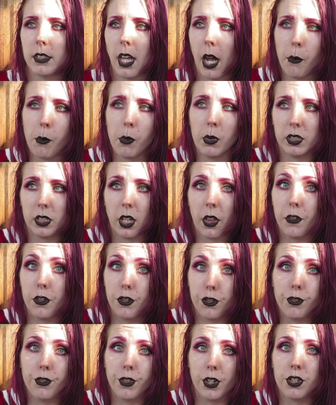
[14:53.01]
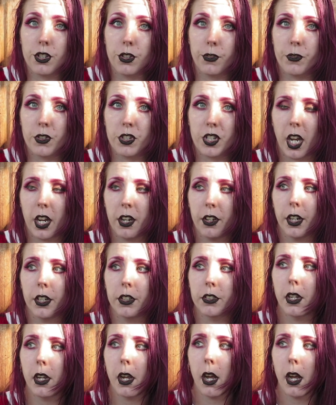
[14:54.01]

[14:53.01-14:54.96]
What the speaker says: That was the tradition for 10 years.